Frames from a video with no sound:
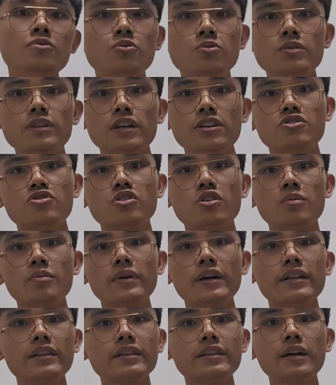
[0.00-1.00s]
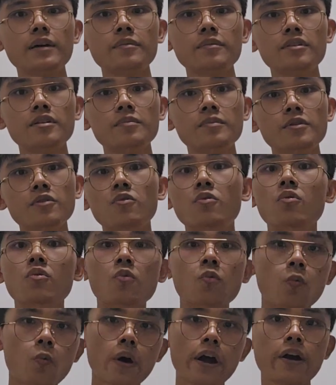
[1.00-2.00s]
do their job at timekeeping
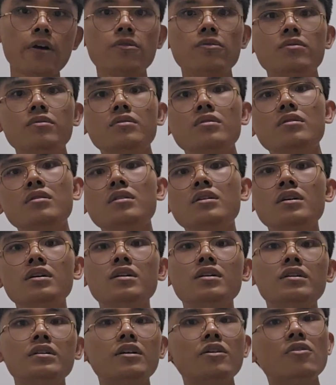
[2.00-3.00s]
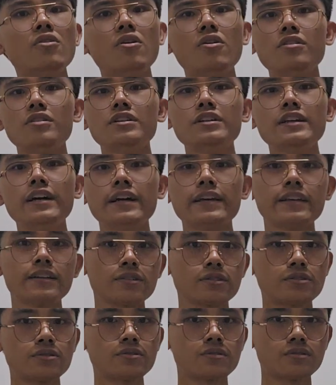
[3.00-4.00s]
well. Now, oddly, I
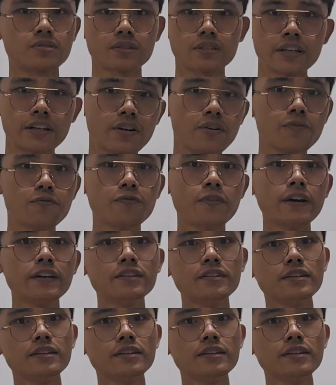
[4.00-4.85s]
cannot find